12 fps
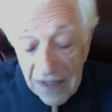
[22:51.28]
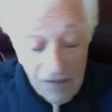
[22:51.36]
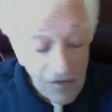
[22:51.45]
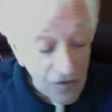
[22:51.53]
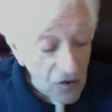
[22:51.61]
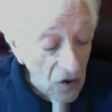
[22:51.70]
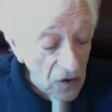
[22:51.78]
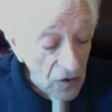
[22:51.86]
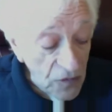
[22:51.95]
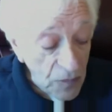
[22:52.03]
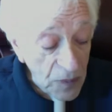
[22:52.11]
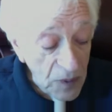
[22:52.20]
for all
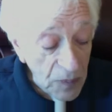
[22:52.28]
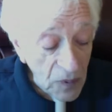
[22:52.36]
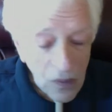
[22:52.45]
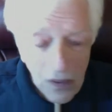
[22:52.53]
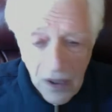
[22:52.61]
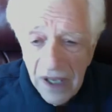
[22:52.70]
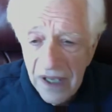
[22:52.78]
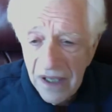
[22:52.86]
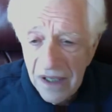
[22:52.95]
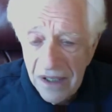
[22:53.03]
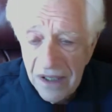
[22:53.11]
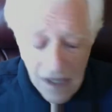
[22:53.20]
those people who were
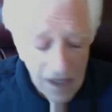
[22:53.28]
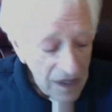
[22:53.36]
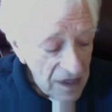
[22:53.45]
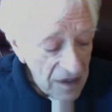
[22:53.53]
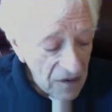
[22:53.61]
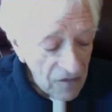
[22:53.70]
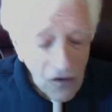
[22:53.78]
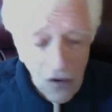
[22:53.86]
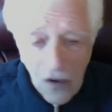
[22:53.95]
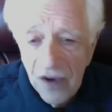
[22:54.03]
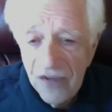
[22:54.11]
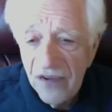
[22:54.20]
killed, of
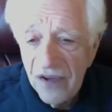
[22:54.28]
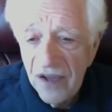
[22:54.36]
course,